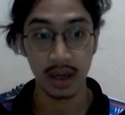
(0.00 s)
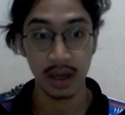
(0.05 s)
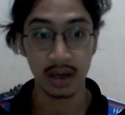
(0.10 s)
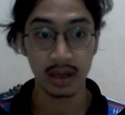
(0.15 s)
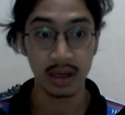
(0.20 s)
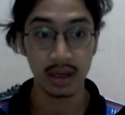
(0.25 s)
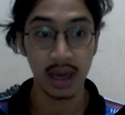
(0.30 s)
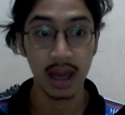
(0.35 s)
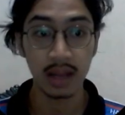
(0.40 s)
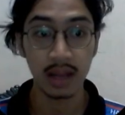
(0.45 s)

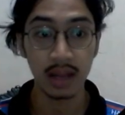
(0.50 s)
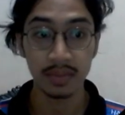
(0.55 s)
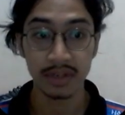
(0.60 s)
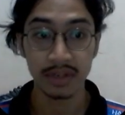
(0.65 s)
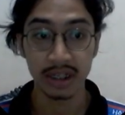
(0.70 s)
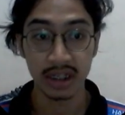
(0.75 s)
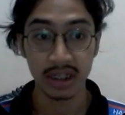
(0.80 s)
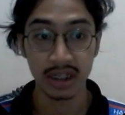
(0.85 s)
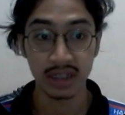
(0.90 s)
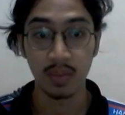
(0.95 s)
caliper is
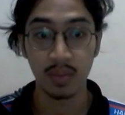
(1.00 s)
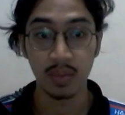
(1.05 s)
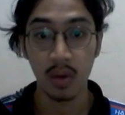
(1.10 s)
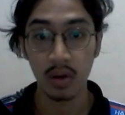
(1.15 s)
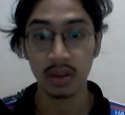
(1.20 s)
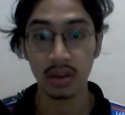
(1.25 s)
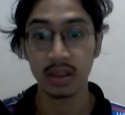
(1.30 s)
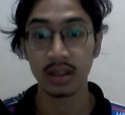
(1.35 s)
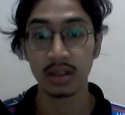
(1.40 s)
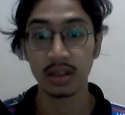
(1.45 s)

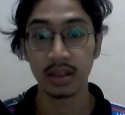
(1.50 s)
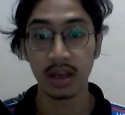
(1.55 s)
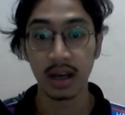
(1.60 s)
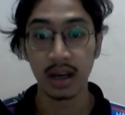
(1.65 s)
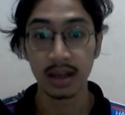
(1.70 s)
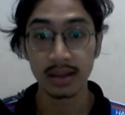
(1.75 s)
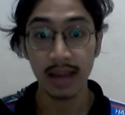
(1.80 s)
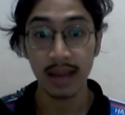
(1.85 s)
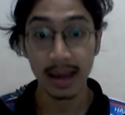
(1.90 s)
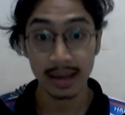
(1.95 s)
bolted
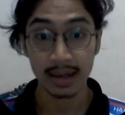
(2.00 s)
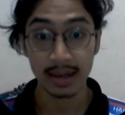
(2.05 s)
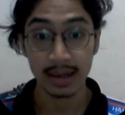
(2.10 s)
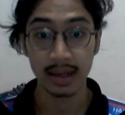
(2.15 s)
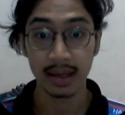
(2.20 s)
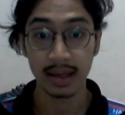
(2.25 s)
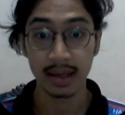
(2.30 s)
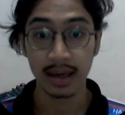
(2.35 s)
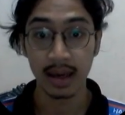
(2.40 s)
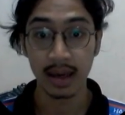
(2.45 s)
tightly
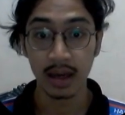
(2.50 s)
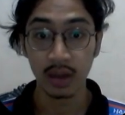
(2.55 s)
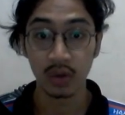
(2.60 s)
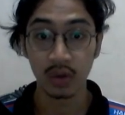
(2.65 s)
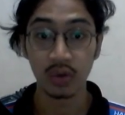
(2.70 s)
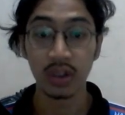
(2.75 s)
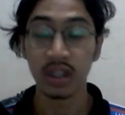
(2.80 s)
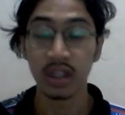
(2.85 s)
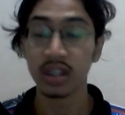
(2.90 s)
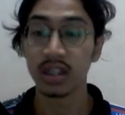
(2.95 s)
to the
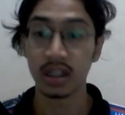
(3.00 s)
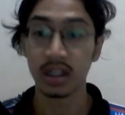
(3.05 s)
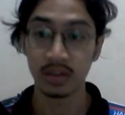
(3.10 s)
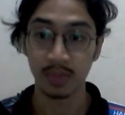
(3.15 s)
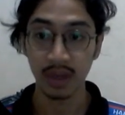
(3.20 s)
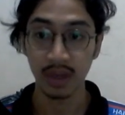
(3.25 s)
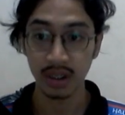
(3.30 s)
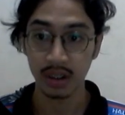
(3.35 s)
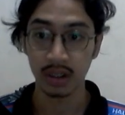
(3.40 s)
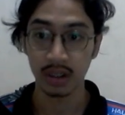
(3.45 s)

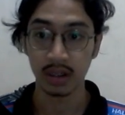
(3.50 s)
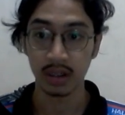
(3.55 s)
suspension.